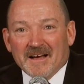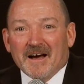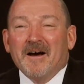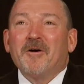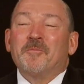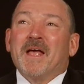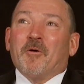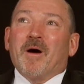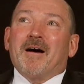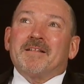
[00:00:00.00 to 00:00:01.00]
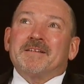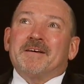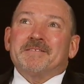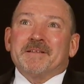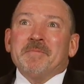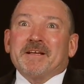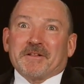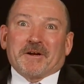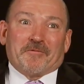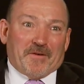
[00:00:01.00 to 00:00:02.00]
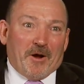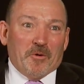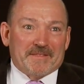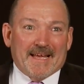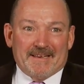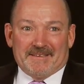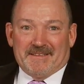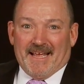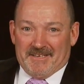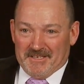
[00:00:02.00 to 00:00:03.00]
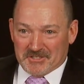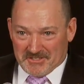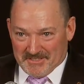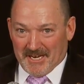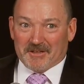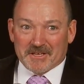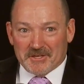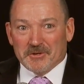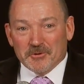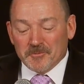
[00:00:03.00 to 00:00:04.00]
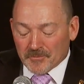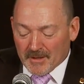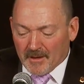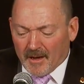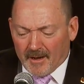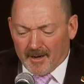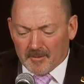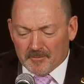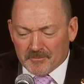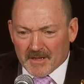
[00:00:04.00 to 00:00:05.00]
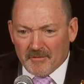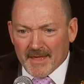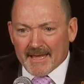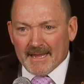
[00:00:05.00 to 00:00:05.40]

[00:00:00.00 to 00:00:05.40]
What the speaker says: Oh, well, let me clarify what that is telling you. That